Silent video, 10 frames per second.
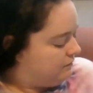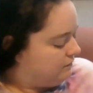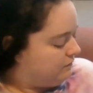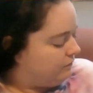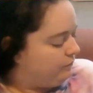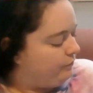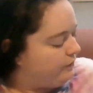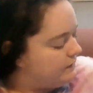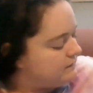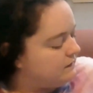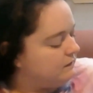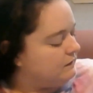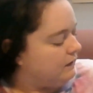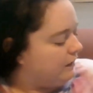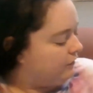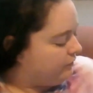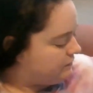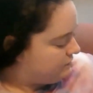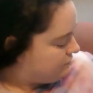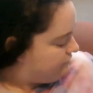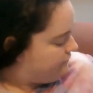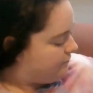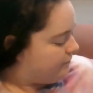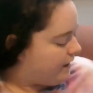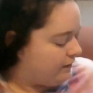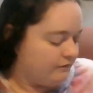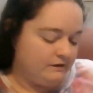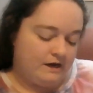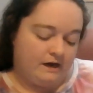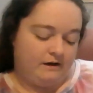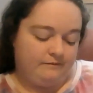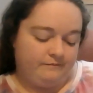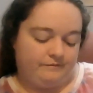Recently, Crystal from Bag O' Day,